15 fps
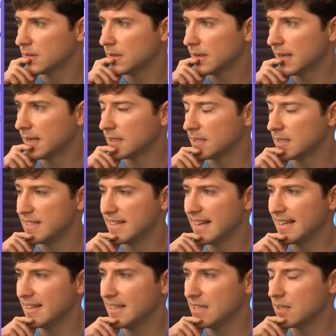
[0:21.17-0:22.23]
and
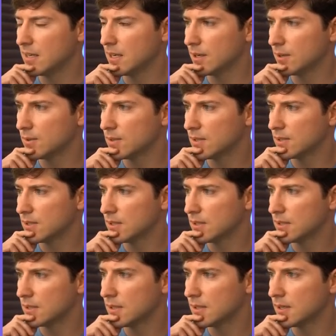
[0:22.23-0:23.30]
daily notes.
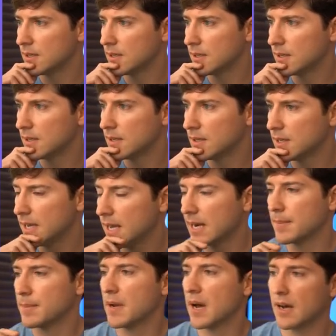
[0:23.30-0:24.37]

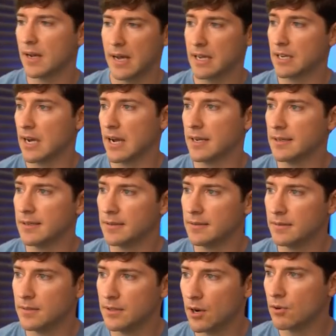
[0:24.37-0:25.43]
And I
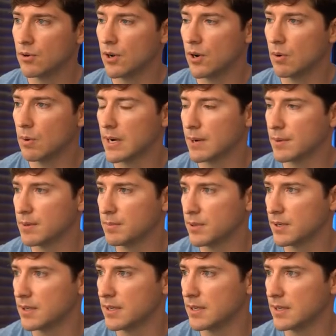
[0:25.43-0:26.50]
don't know where I would
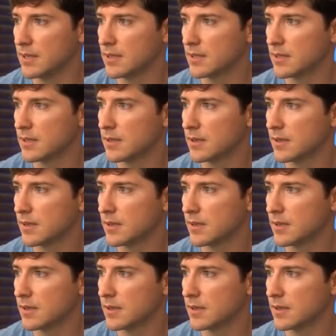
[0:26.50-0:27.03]
put these.